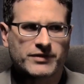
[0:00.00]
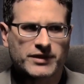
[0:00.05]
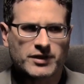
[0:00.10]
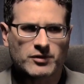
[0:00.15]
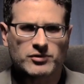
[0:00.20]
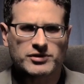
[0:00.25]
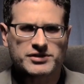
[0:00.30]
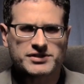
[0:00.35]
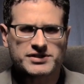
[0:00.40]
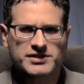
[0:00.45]

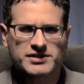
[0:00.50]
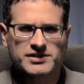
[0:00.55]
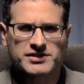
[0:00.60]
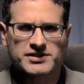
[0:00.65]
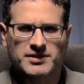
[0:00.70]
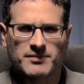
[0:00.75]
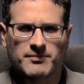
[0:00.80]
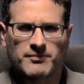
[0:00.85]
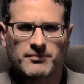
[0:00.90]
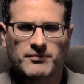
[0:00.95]
there was
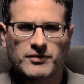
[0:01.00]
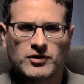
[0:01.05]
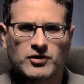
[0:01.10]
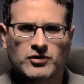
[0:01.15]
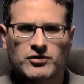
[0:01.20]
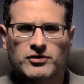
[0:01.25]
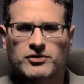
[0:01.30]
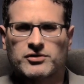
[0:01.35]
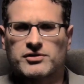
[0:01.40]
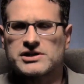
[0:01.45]
some
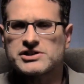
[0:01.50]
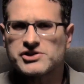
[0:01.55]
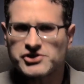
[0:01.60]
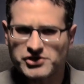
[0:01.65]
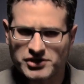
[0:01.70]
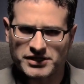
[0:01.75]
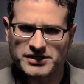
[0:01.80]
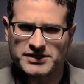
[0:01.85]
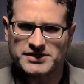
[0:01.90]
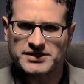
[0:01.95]

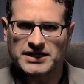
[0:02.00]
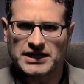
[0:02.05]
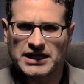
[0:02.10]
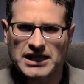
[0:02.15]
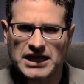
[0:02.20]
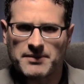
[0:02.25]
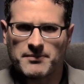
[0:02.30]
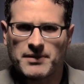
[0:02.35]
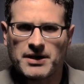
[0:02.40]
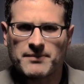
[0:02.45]
Christians that
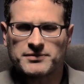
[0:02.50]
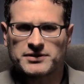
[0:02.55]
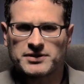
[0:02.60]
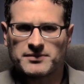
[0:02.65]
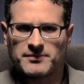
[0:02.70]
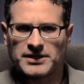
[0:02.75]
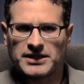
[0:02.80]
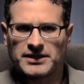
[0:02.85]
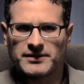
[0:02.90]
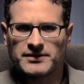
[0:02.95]
came up to
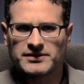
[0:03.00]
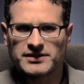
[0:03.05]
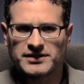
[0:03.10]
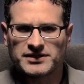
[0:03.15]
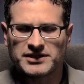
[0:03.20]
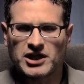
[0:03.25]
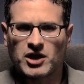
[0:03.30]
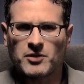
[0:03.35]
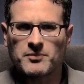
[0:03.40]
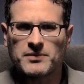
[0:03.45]
me to
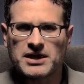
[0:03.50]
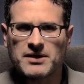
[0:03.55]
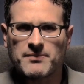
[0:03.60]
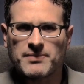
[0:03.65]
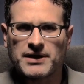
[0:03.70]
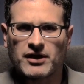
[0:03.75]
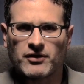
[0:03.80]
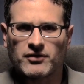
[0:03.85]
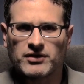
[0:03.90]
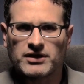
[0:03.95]
tell me
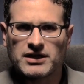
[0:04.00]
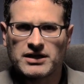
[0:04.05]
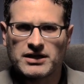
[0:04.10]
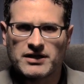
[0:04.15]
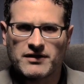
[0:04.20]
about